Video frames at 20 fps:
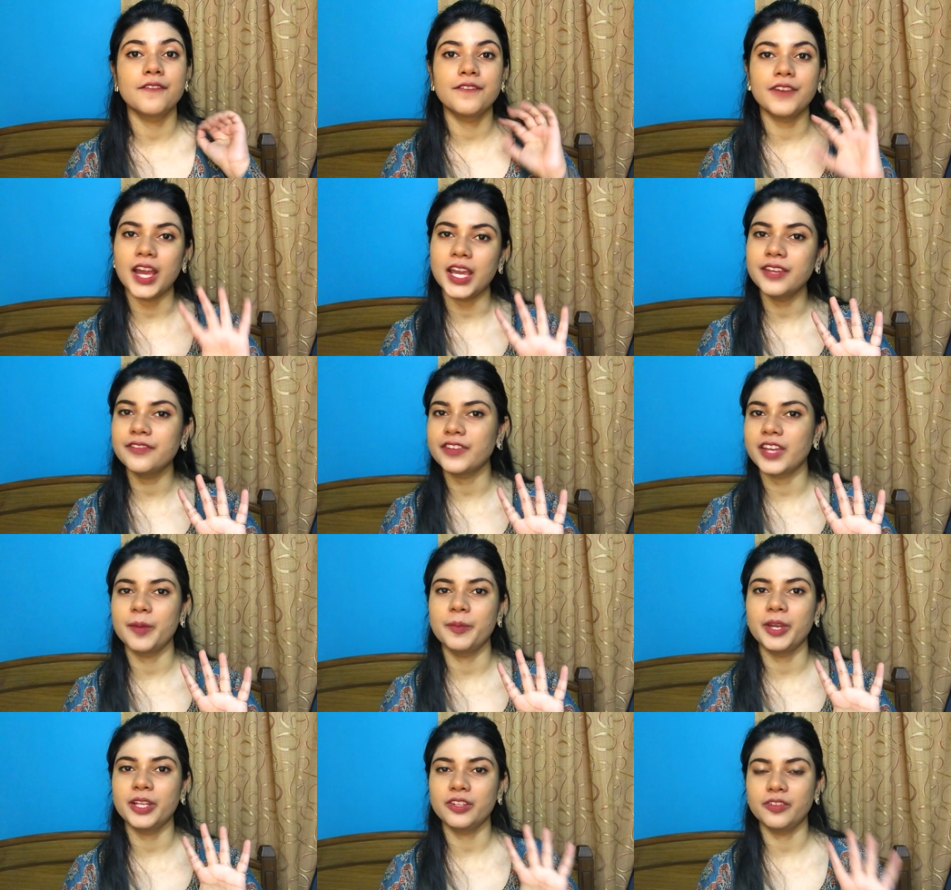5
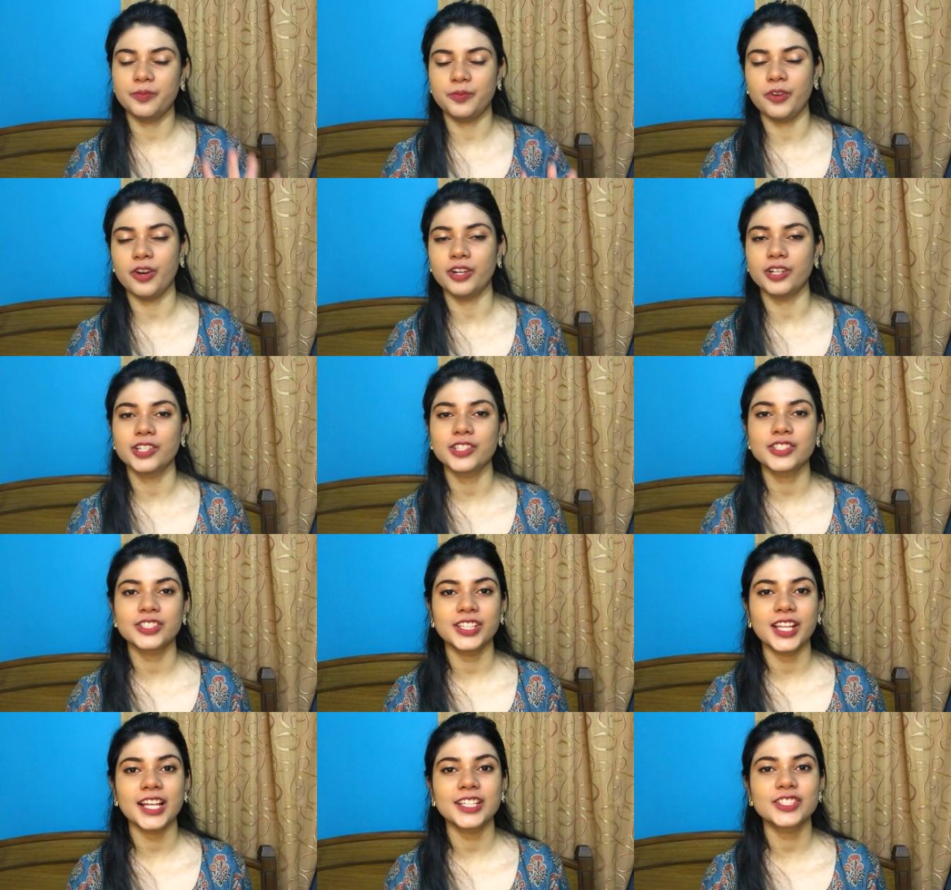ml of
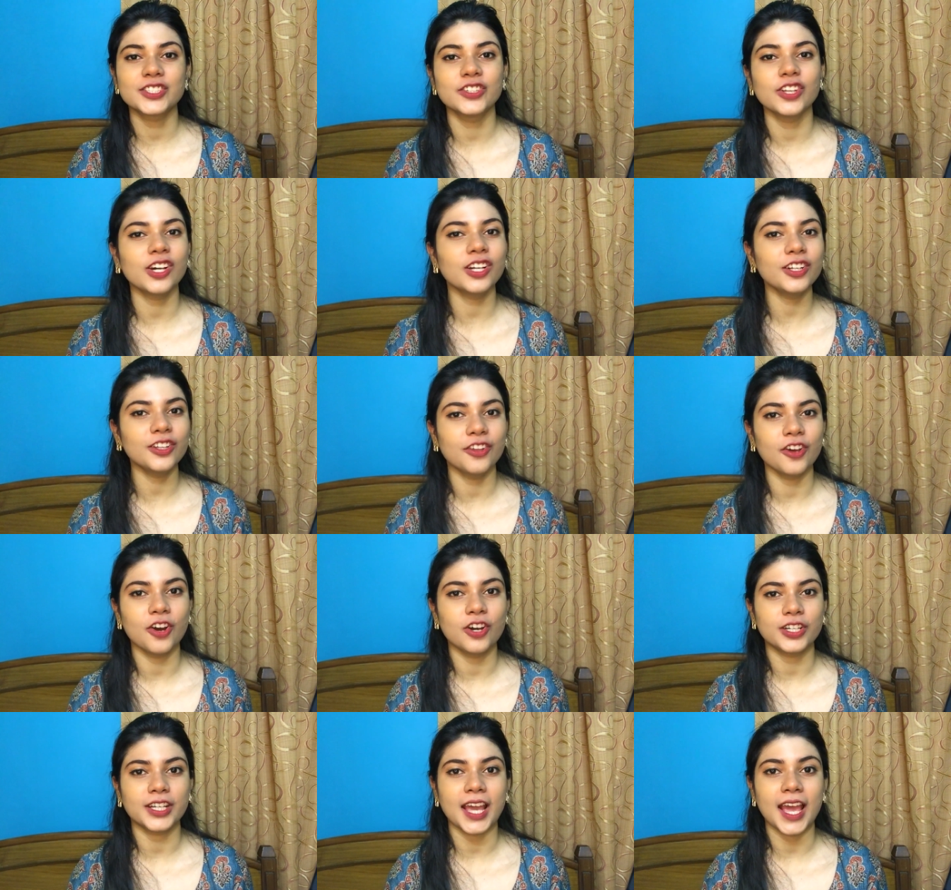product. So that's not a
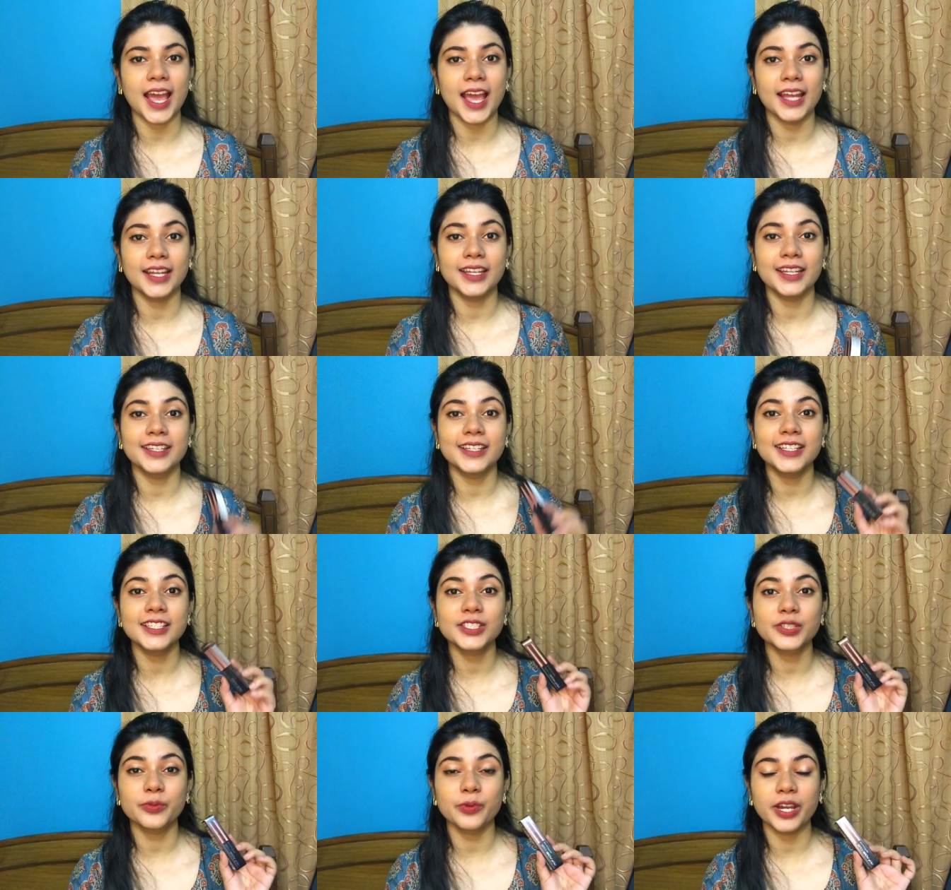lot and
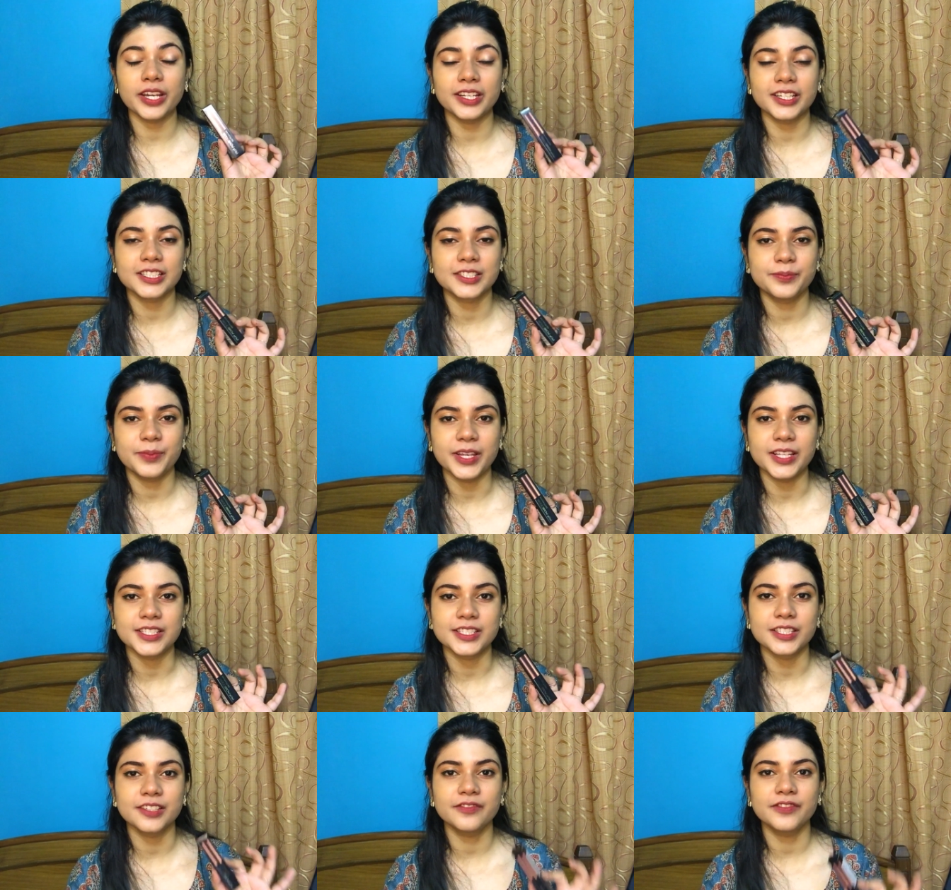it is quite
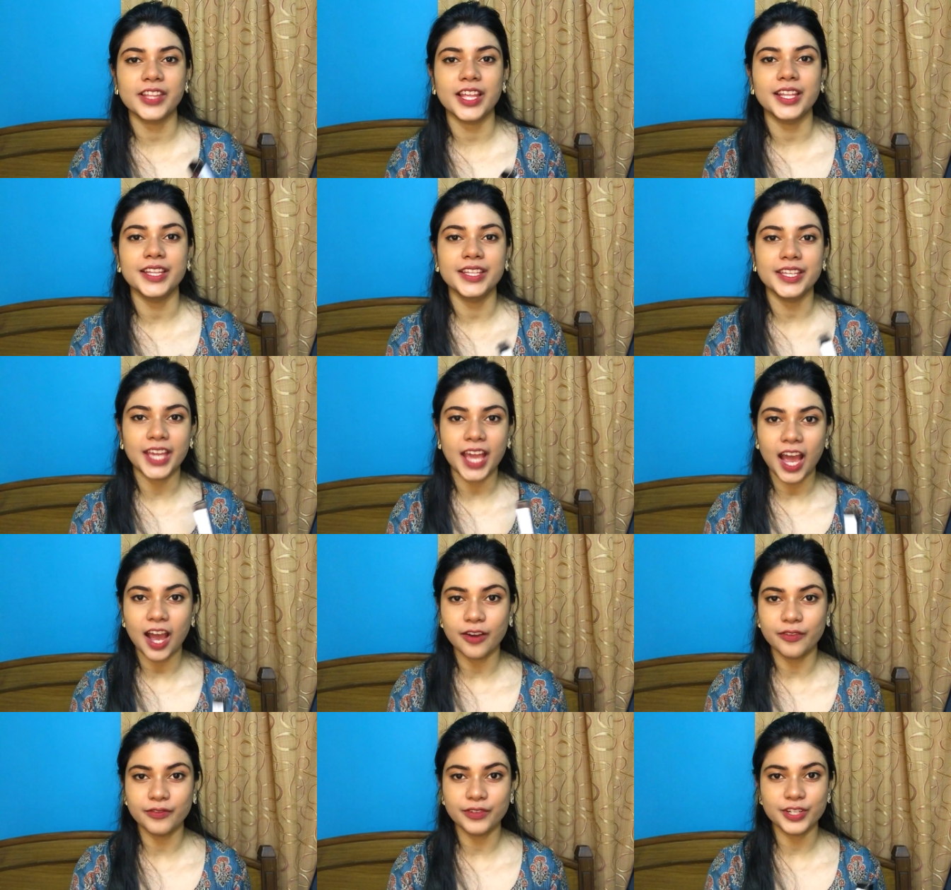expensive than the
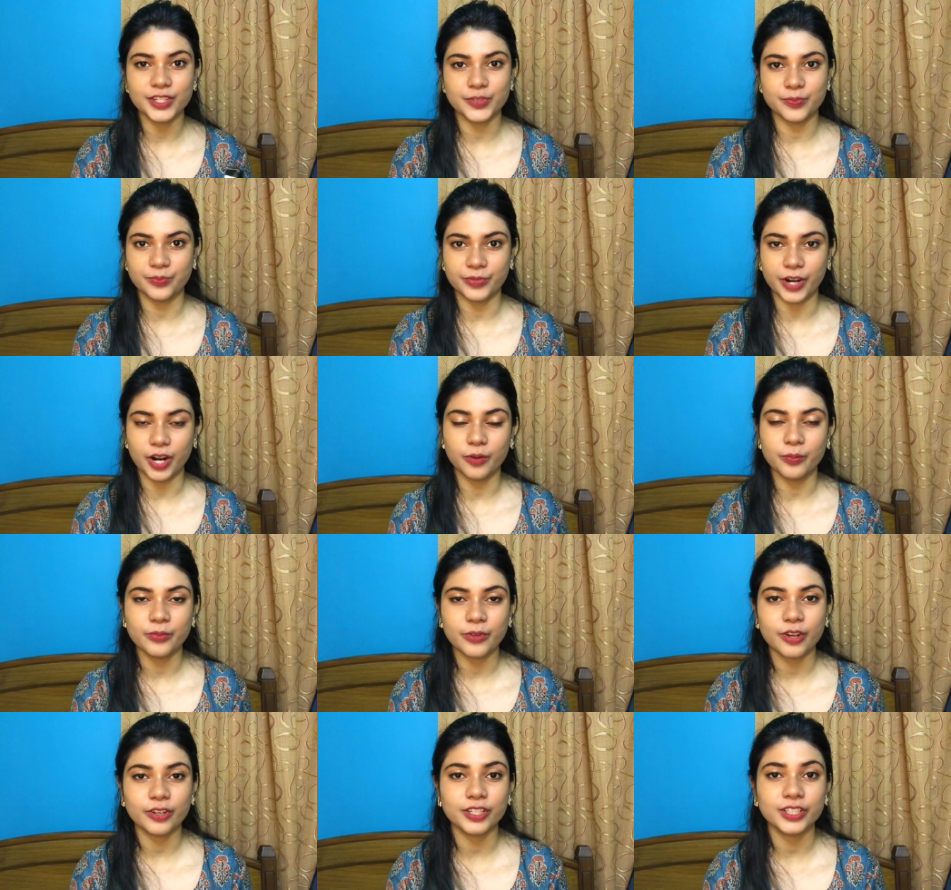average
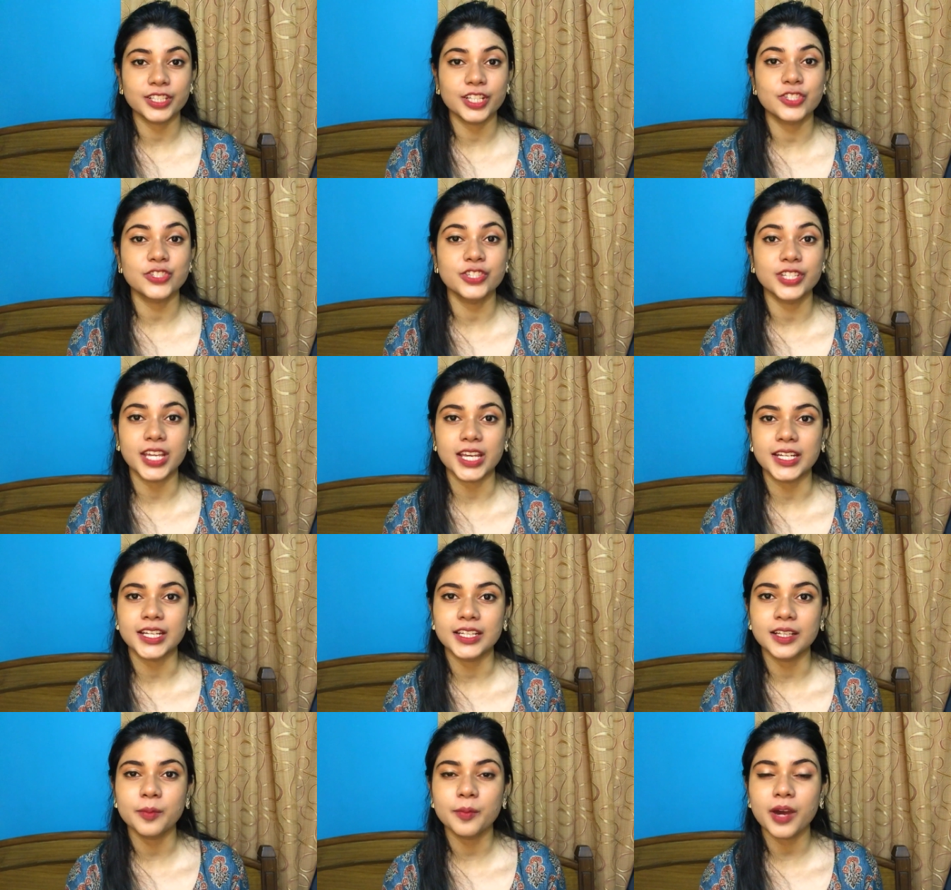brow product that you
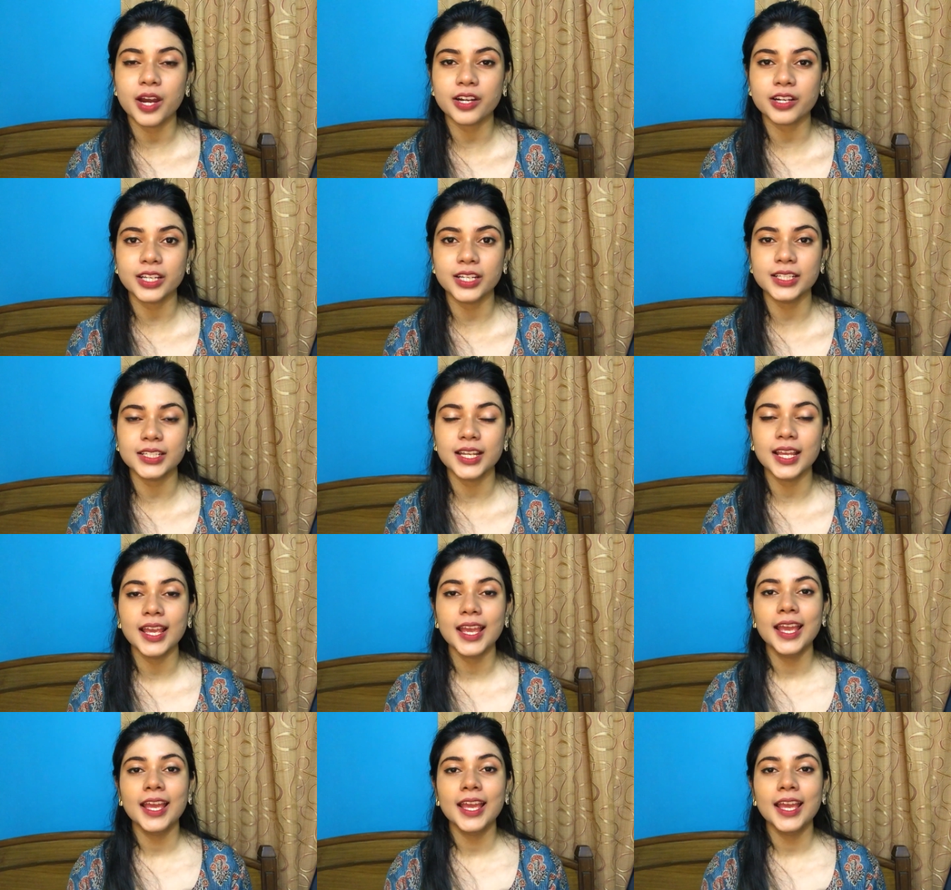get in the market.